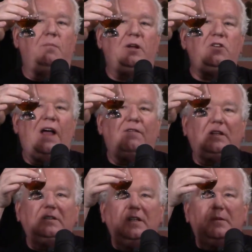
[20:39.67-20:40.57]
but you have a
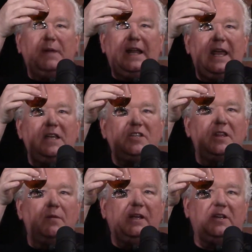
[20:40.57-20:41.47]
little bit of haze in
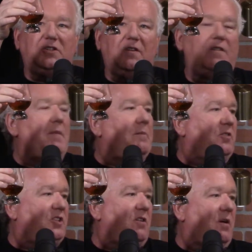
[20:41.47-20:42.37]
there because you have the maple
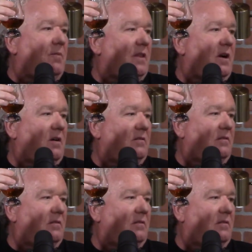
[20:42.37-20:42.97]
syrup in there.